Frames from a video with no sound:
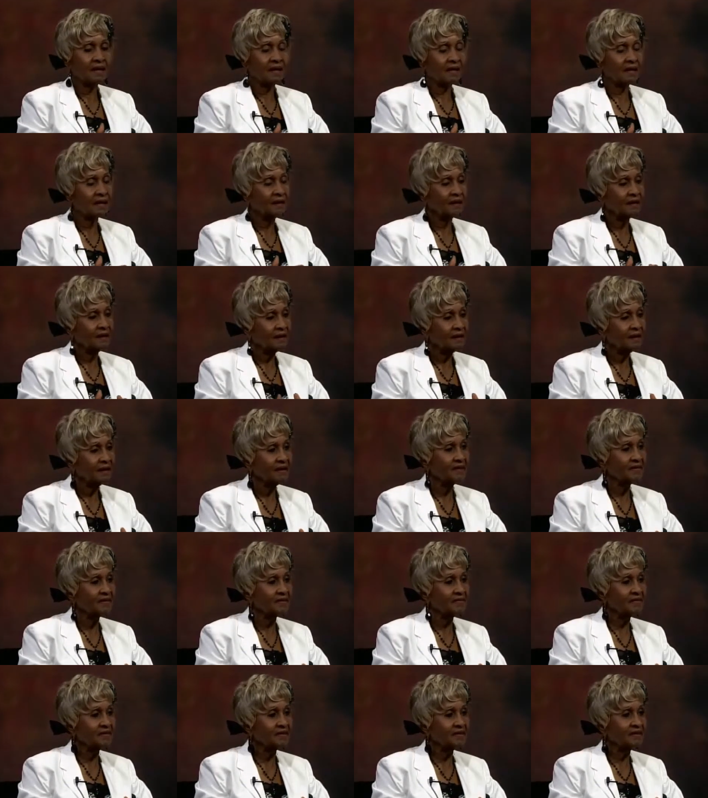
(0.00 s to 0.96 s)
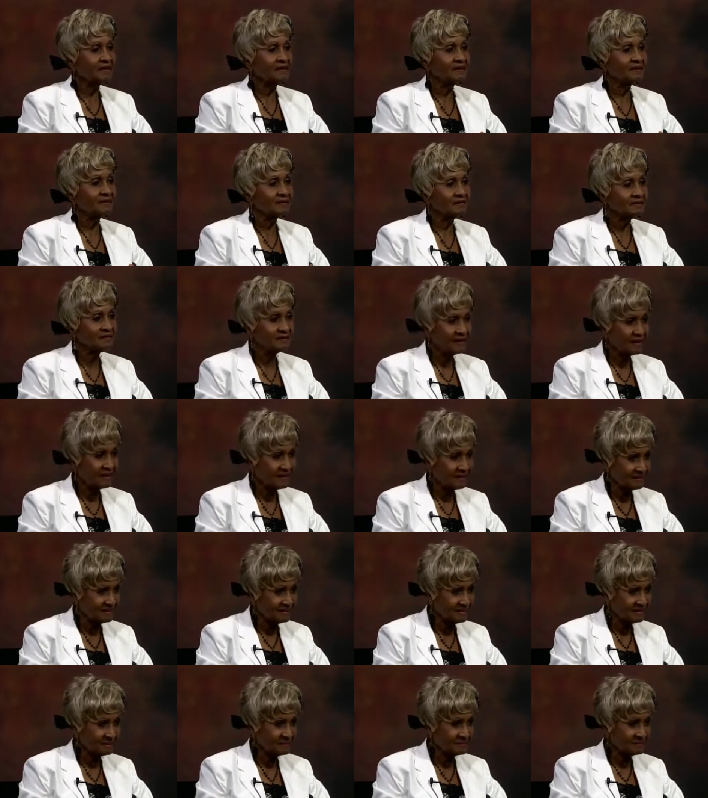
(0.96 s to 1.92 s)
a healthy
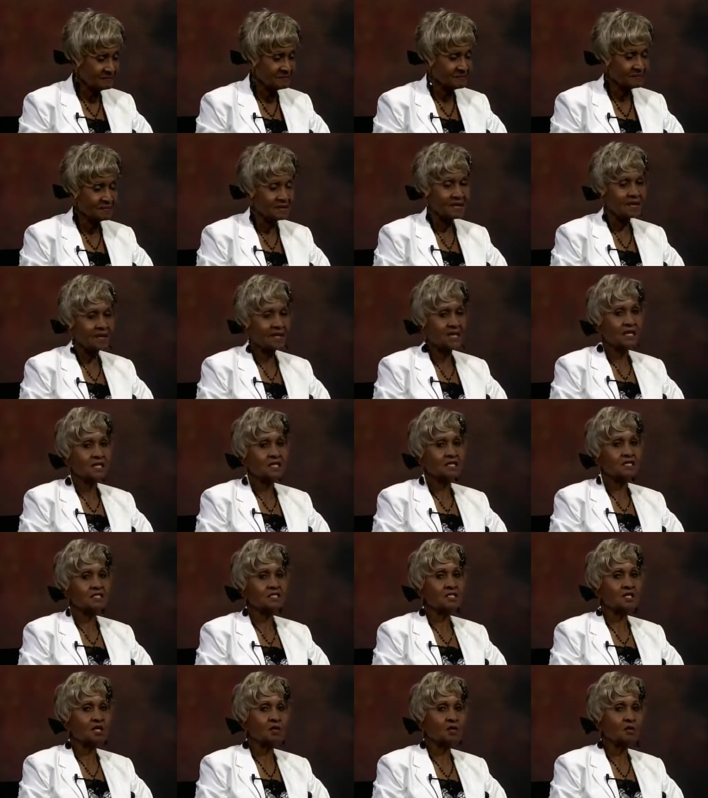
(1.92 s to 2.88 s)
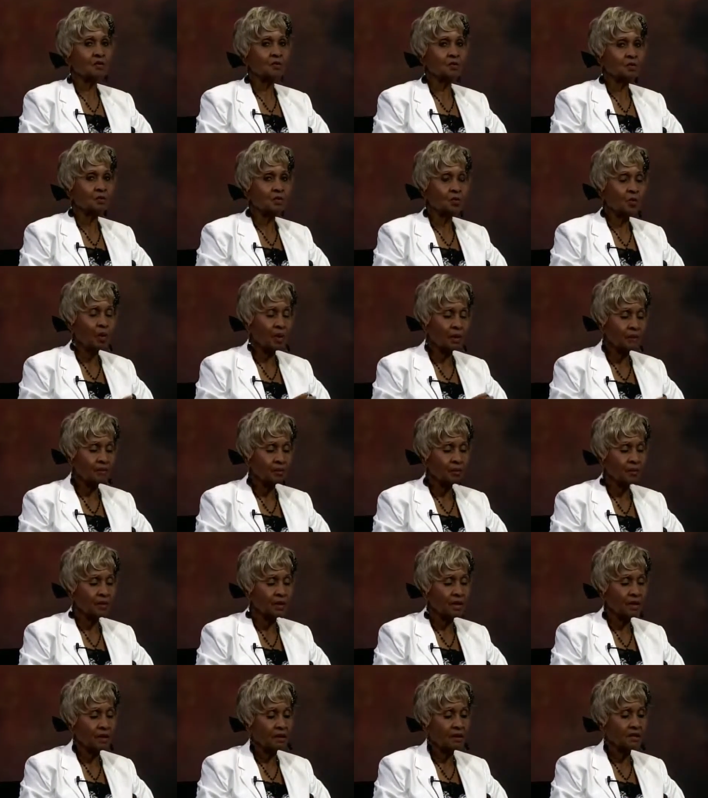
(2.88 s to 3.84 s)
diet. So what
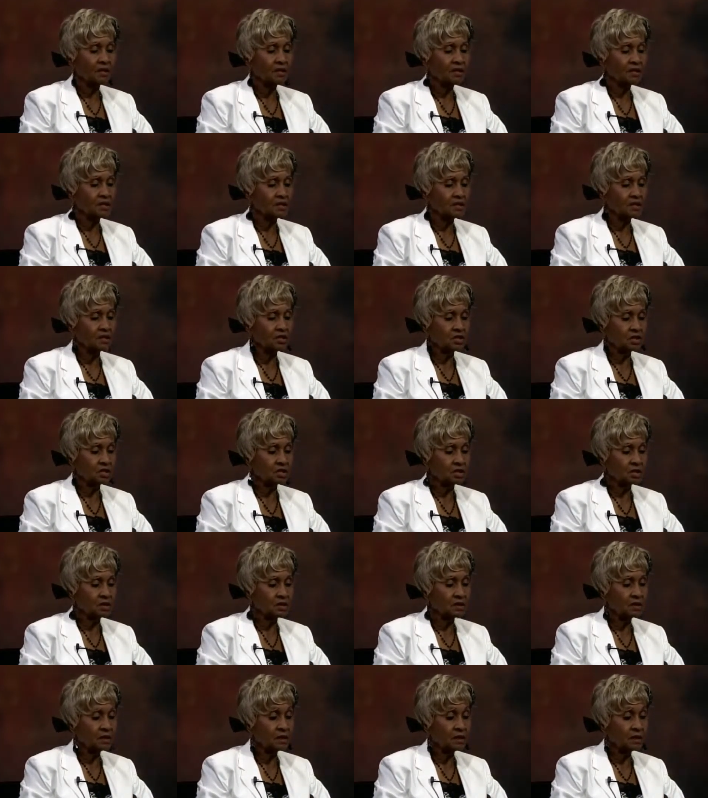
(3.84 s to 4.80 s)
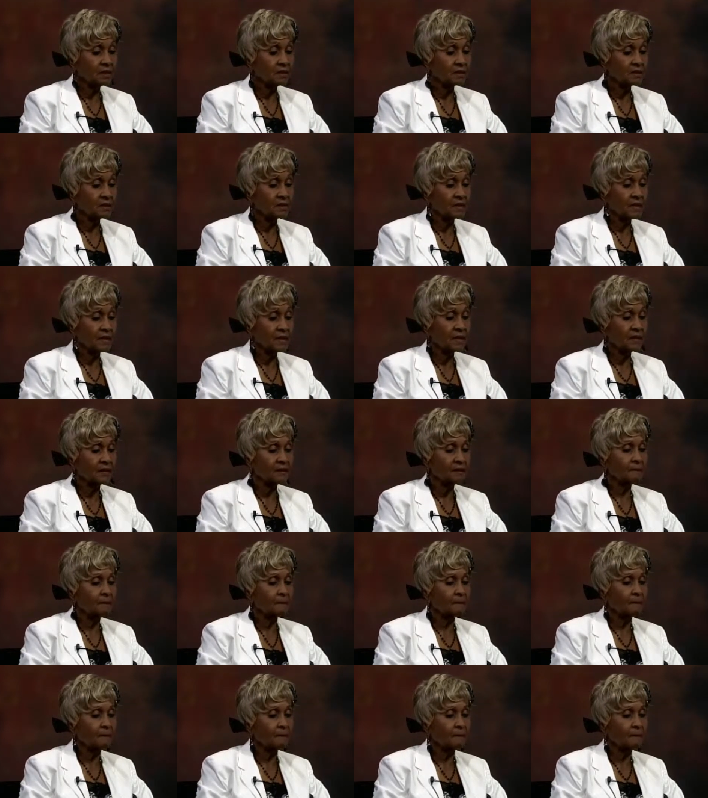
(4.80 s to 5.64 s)
we are teaching is that